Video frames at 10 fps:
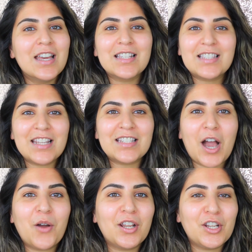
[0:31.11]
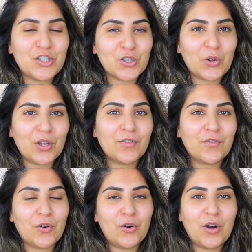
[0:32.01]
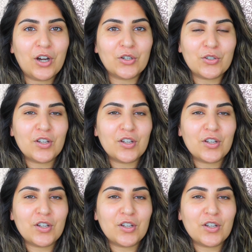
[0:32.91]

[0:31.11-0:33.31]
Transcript: sit down and enjoy for a good